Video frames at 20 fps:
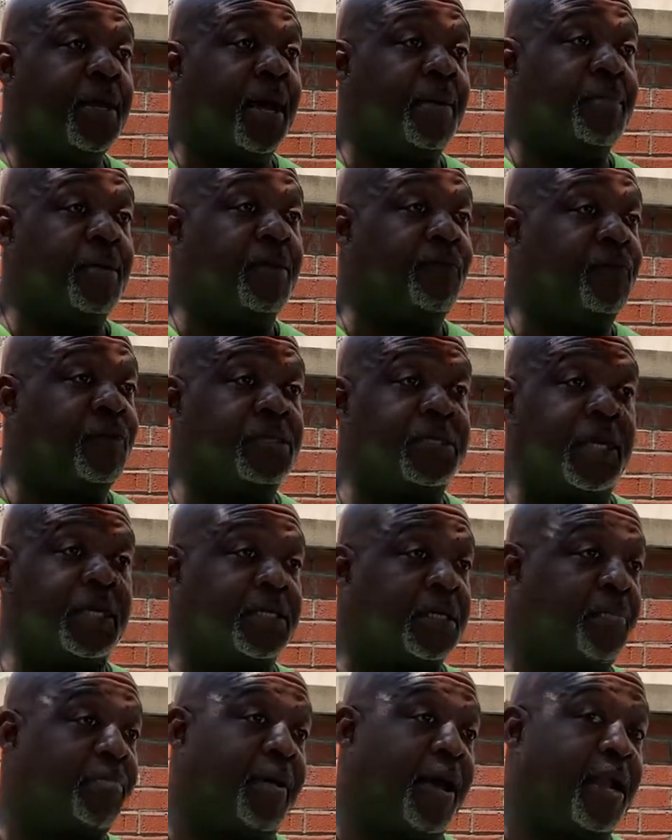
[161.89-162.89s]
I mean, if you say
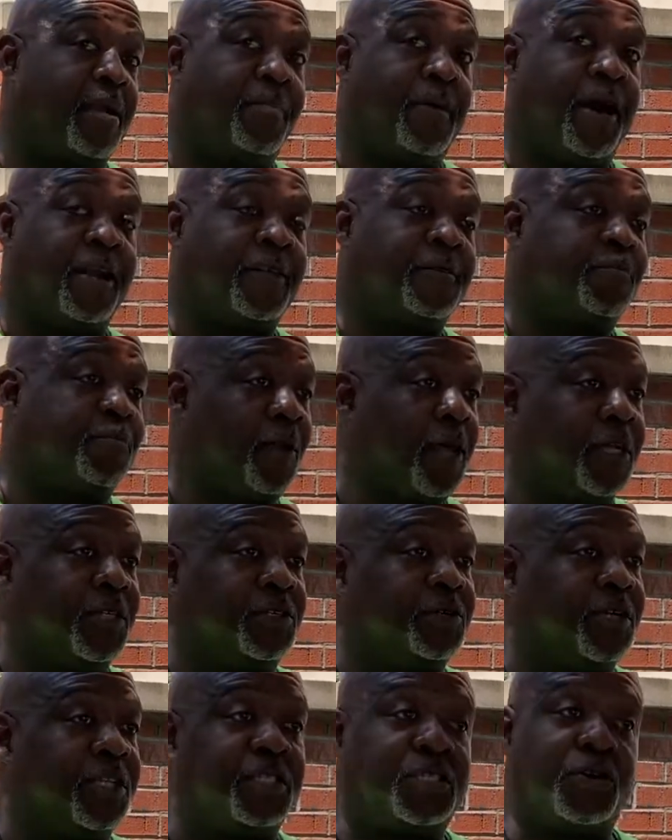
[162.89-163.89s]
something bad about this place,
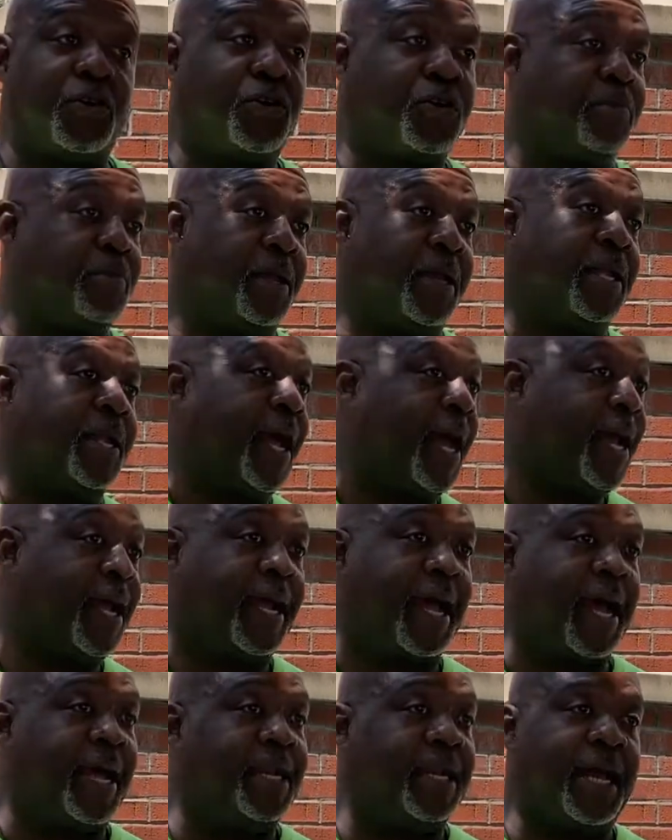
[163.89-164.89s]
you insult me.
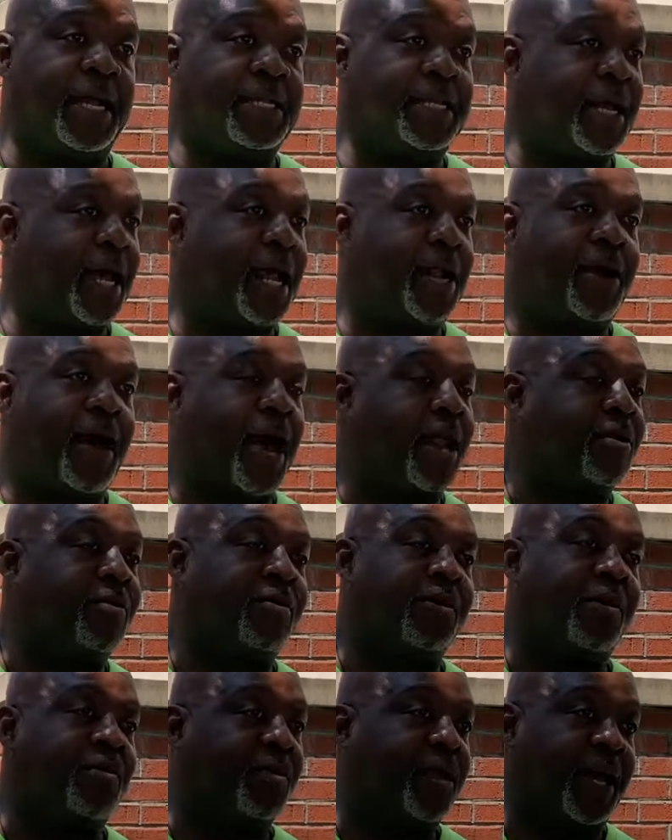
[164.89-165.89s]
I, I, I, I
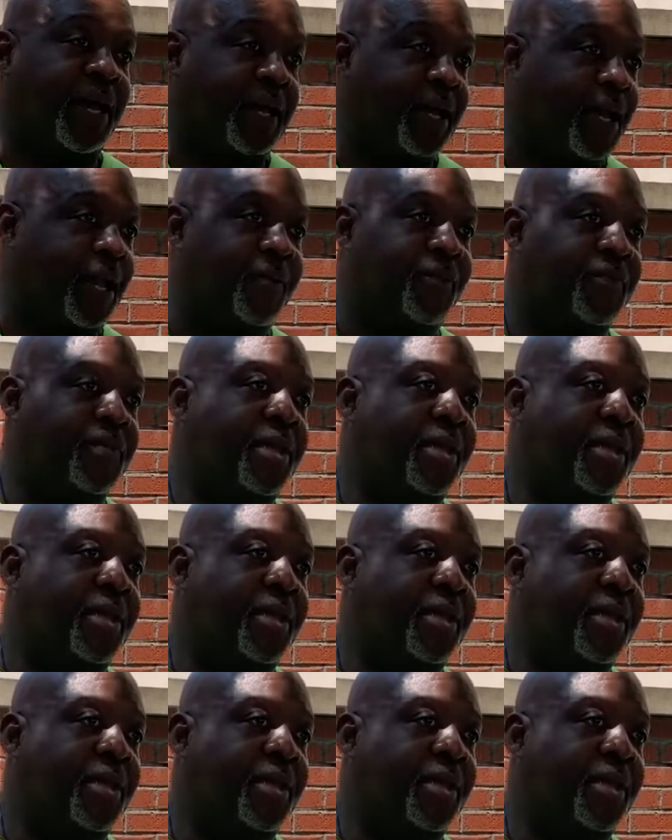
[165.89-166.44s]
don't go like that.